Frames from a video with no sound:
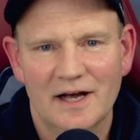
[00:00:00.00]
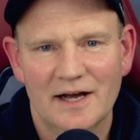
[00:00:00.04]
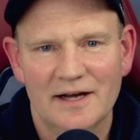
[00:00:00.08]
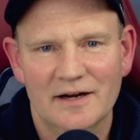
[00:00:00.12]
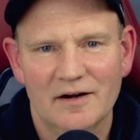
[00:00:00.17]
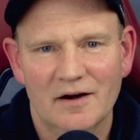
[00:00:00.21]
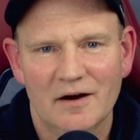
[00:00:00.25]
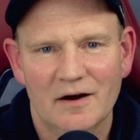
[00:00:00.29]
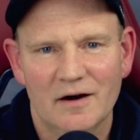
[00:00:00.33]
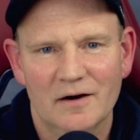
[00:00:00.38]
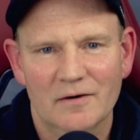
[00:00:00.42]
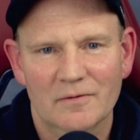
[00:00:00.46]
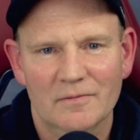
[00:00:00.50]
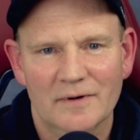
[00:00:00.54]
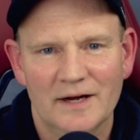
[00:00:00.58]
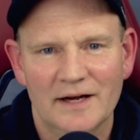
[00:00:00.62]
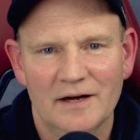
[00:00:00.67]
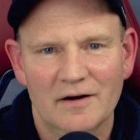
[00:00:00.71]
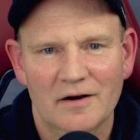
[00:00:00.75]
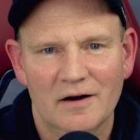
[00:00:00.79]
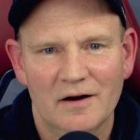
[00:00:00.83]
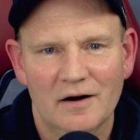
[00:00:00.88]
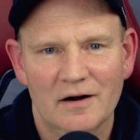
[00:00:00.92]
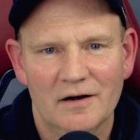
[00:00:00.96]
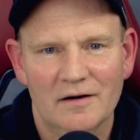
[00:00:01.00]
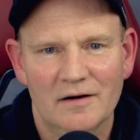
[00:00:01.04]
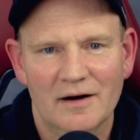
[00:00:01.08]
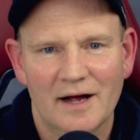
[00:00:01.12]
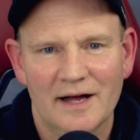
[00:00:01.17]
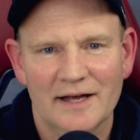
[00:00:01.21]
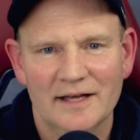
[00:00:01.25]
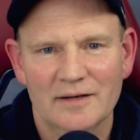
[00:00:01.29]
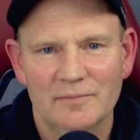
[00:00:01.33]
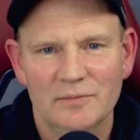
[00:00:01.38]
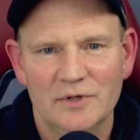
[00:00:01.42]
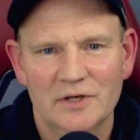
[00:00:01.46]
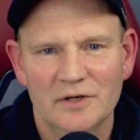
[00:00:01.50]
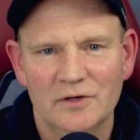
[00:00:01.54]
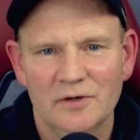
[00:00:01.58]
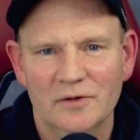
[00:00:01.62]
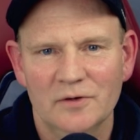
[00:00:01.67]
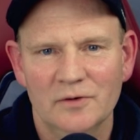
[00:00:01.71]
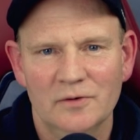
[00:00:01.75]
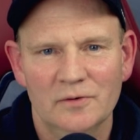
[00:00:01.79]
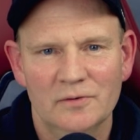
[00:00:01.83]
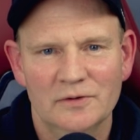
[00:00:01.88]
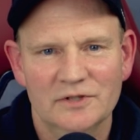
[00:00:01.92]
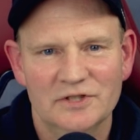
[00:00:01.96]
LIDAR, radar,
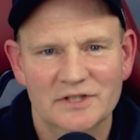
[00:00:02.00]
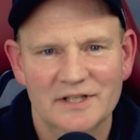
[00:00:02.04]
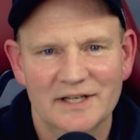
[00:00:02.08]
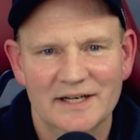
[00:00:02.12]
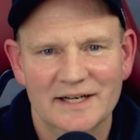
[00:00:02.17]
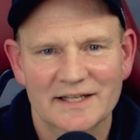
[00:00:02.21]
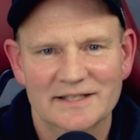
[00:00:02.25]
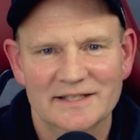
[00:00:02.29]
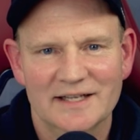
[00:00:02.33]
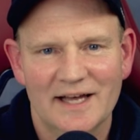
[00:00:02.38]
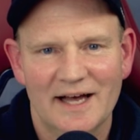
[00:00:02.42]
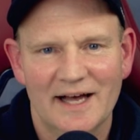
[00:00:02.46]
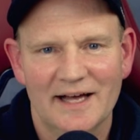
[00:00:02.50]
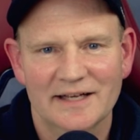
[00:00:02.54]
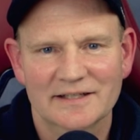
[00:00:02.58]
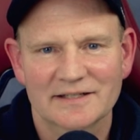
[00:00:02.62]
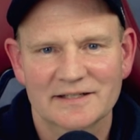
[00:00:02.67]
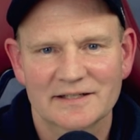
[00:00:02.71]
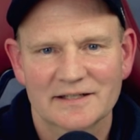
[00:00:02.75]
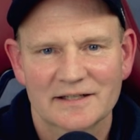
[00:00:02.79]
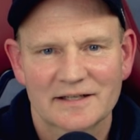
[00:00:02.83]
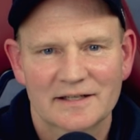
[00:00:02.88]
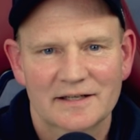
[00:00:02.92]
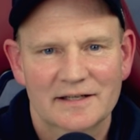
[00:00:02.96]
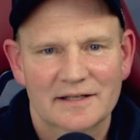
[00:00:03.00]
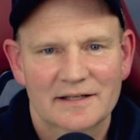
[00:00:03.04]
IMU, GNSS,